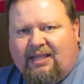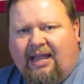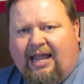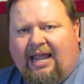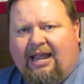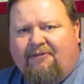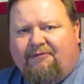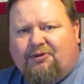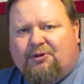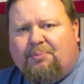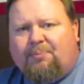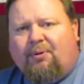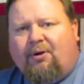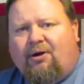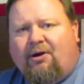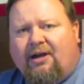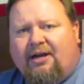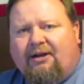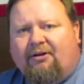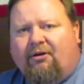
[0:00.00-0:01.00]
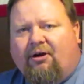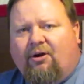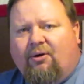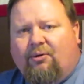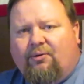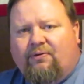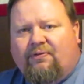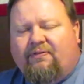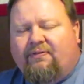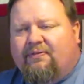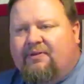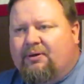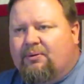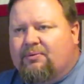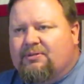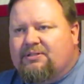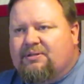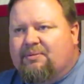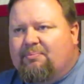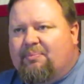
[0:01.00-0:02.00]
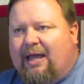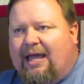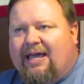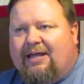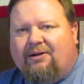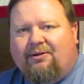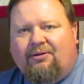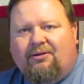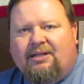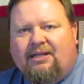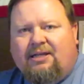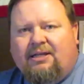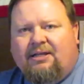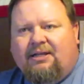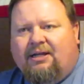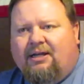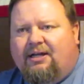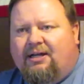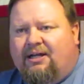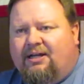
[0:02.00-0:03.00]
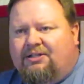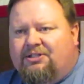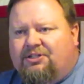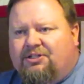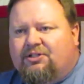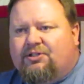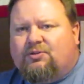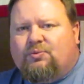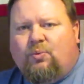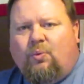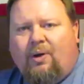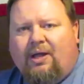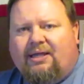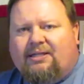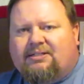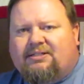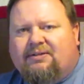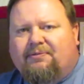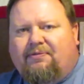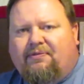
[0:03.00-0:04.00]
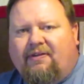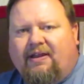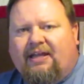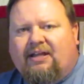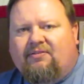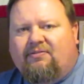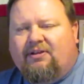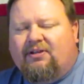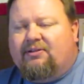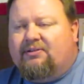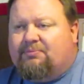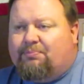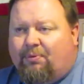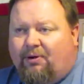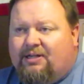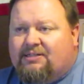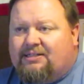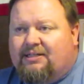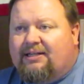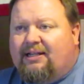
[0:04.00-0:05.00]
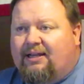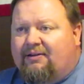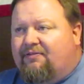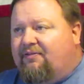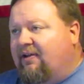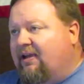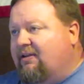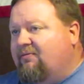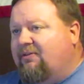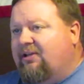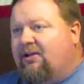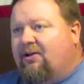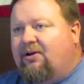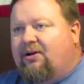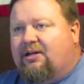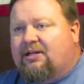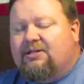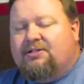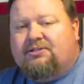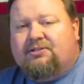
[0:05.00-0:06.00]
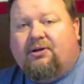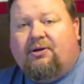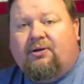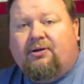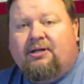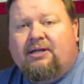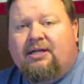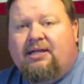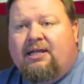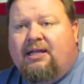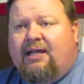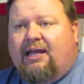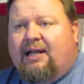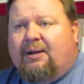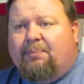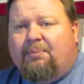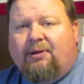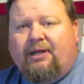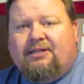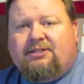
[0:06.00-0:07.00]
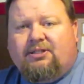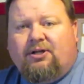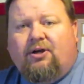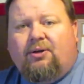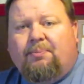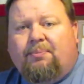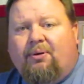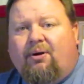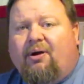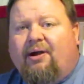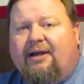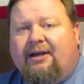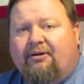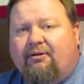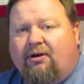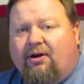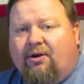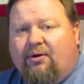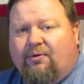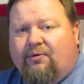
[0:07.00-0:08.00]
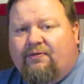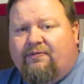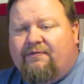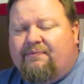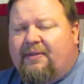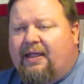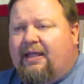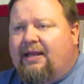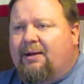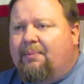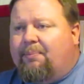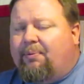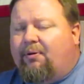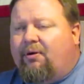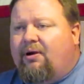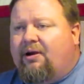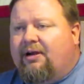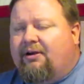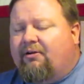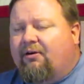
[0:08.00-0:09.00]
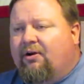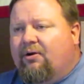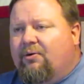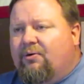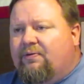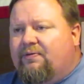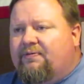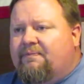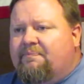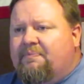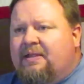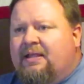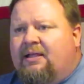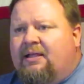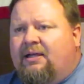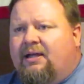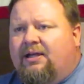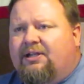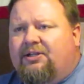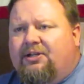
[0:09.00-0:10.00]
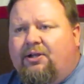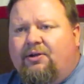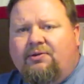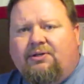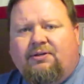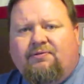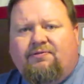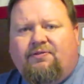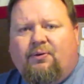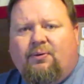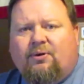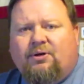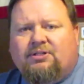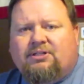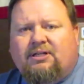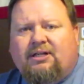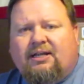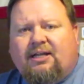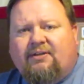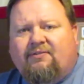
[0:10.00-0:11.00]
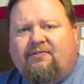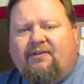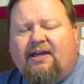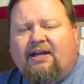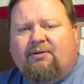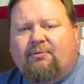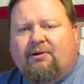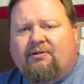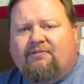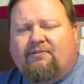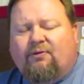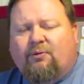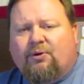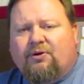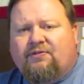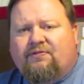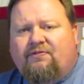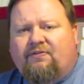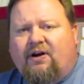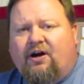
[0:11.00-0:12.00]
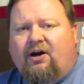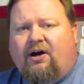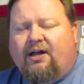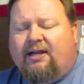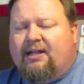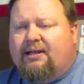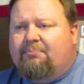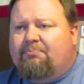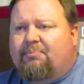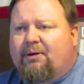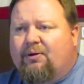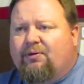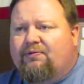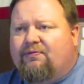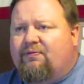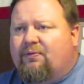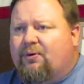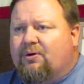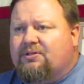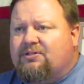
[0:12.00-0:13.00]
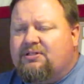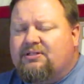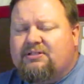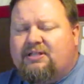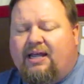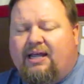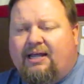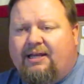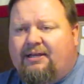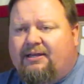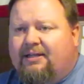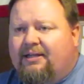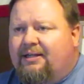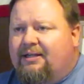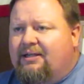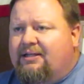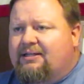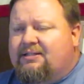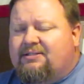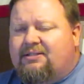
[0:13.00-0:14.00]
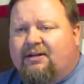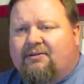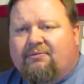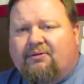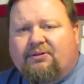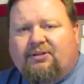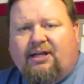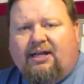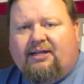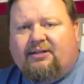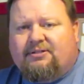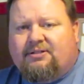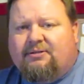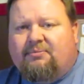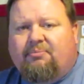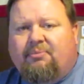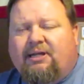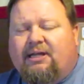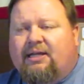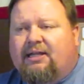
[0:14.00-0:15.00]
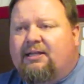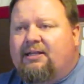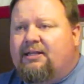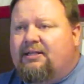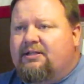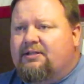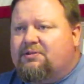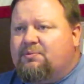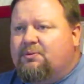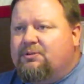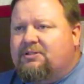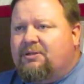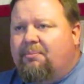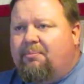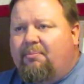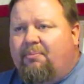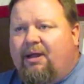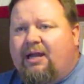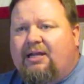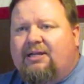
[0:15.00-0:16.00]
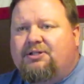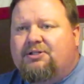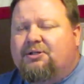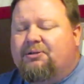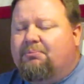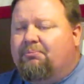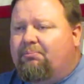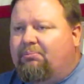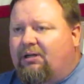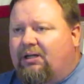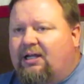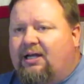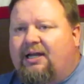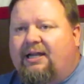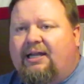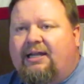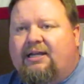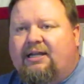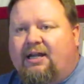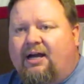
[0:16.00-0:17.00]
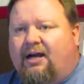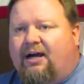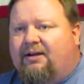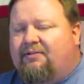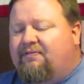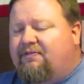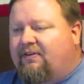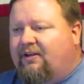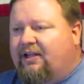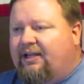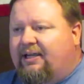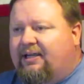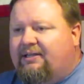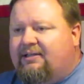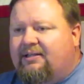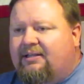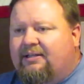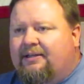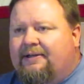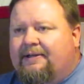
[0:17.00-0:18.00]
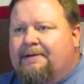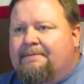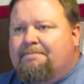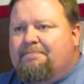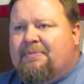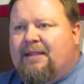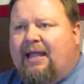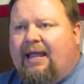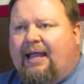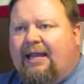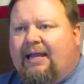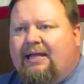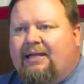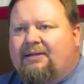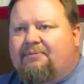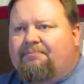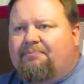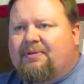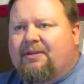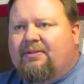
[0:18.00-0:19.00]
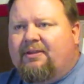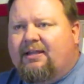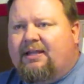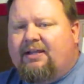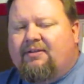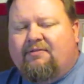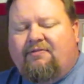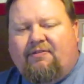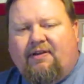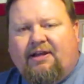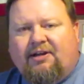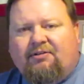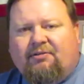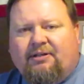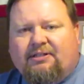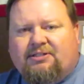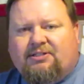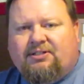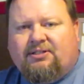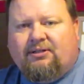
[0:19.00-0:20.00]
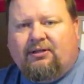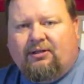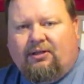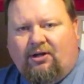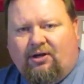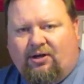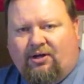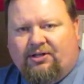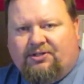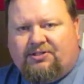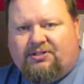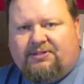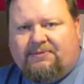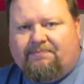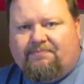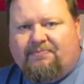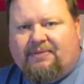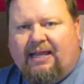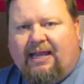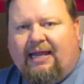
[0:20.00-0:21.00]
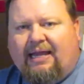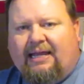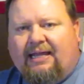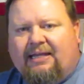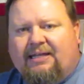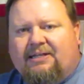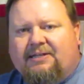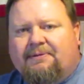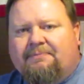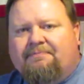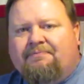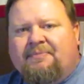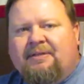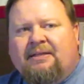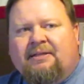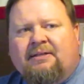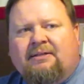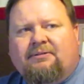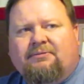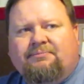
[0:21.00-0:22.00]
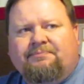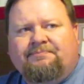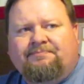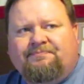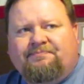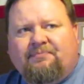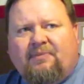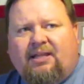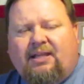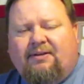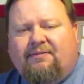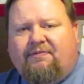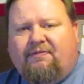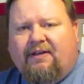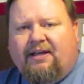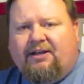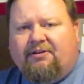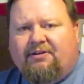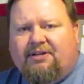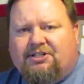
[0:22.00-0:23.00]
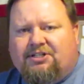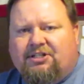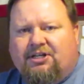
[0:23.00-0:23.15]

after Prairie Grove, there was a battle just west of Fayetteville, present-day Fayetteville, Arkansas, at a place called Prairie Grove. And at Prairie Grove, a Union force and a Confederate force fought, and both forces had several thousand men. This was a major bloody conflict, and the Confederates lost. And Confederate